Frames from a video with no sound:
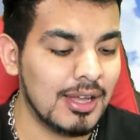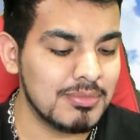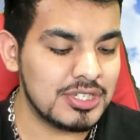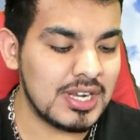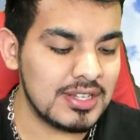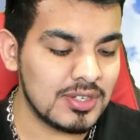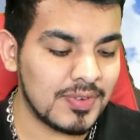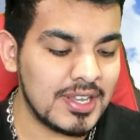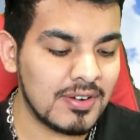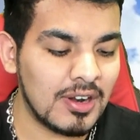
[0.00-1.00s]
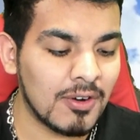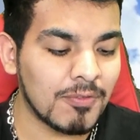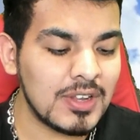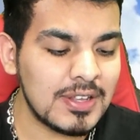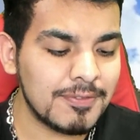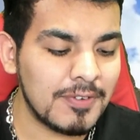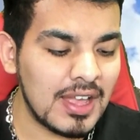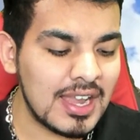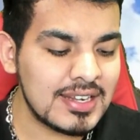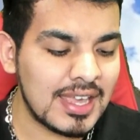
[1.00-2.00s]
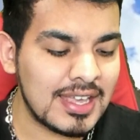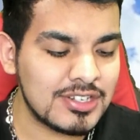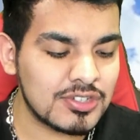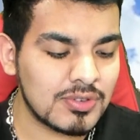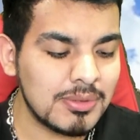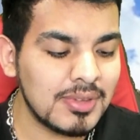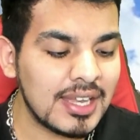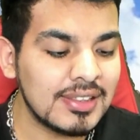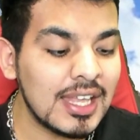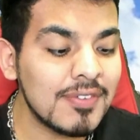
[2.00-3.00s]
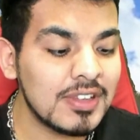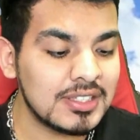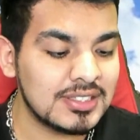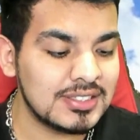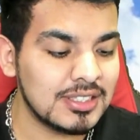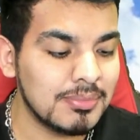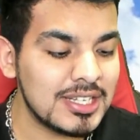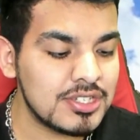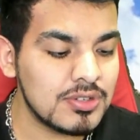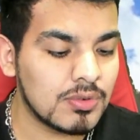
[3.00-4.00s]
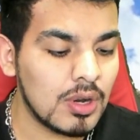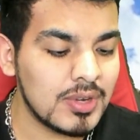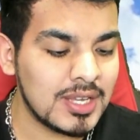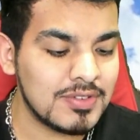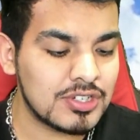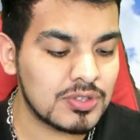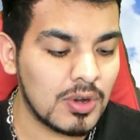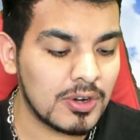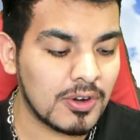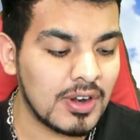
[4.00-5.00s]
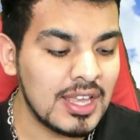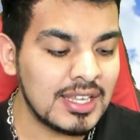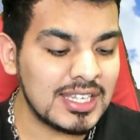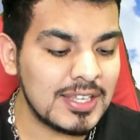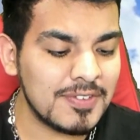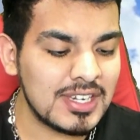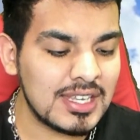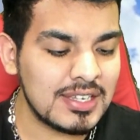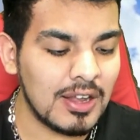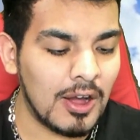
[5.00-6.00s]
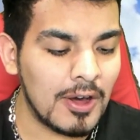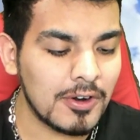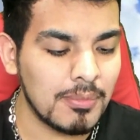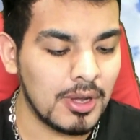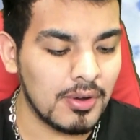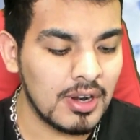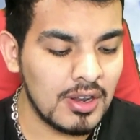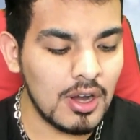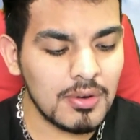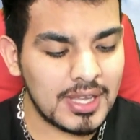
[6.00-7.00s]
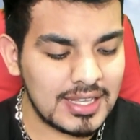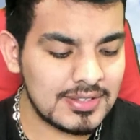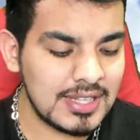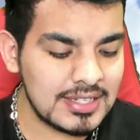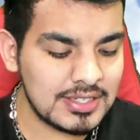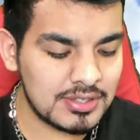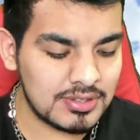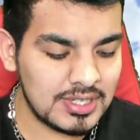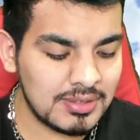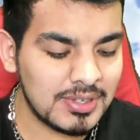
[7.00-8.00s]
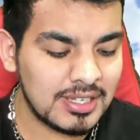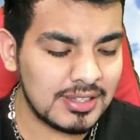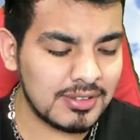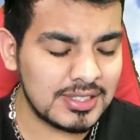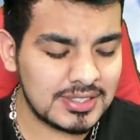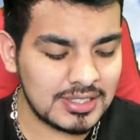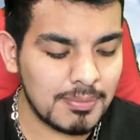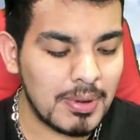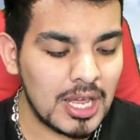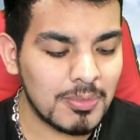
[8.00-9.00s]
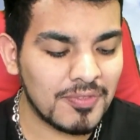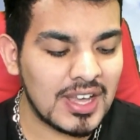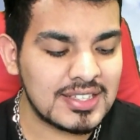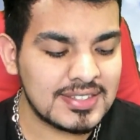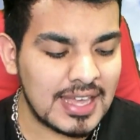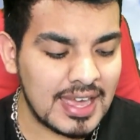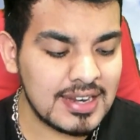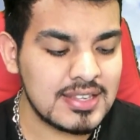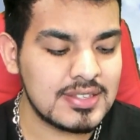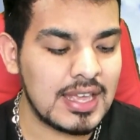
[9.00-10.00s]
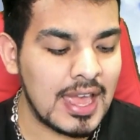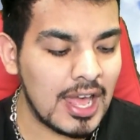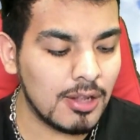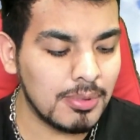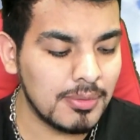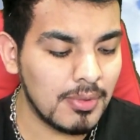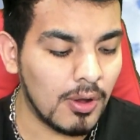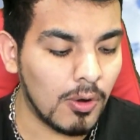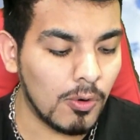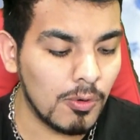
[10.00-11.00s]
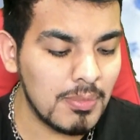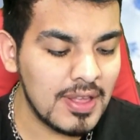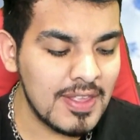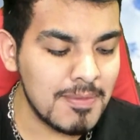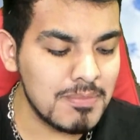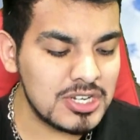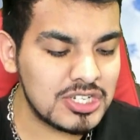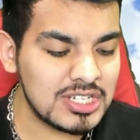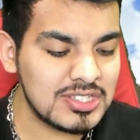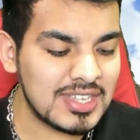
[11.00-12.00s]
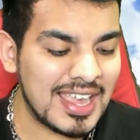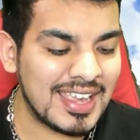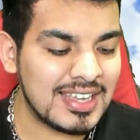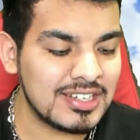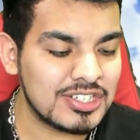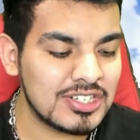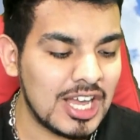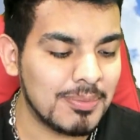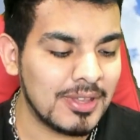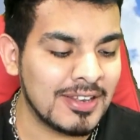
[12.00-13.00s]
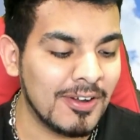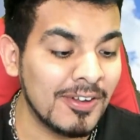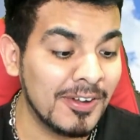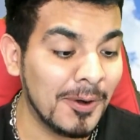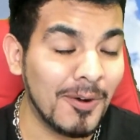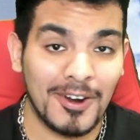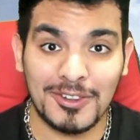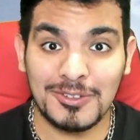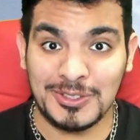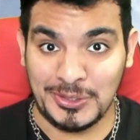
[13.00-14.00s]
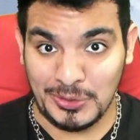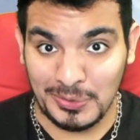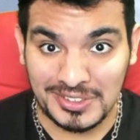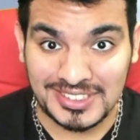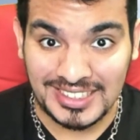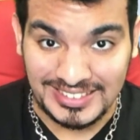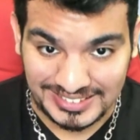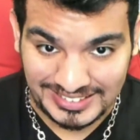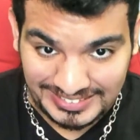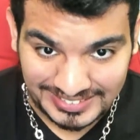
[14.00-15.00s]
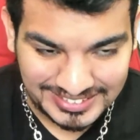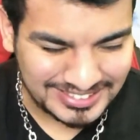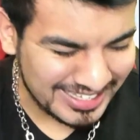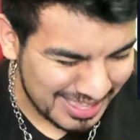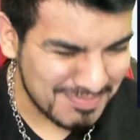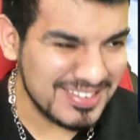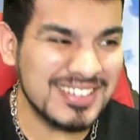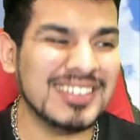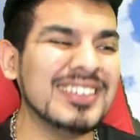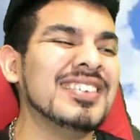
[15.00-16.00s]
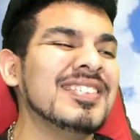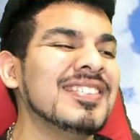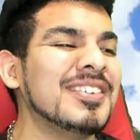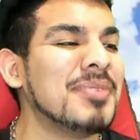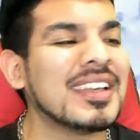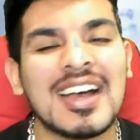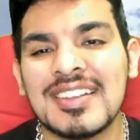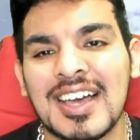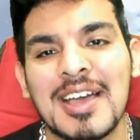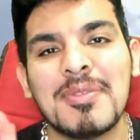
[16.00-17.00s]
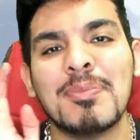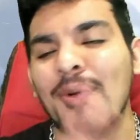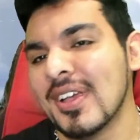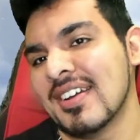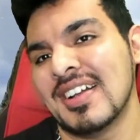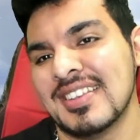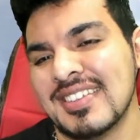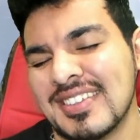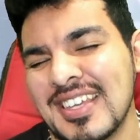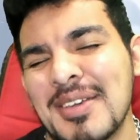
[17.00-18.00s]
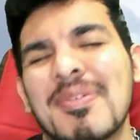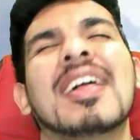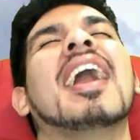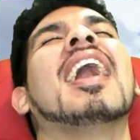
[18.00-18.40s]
shots over here. A refined and streamlined leveling system lets you grow even stronger even in auto mode. Okay, so that's interesting. We can clearly see on the bottom we've got status, album, home, missions, and shops. And uh-oh, are those jewels I see on top? Oh my god, time to boycott this game.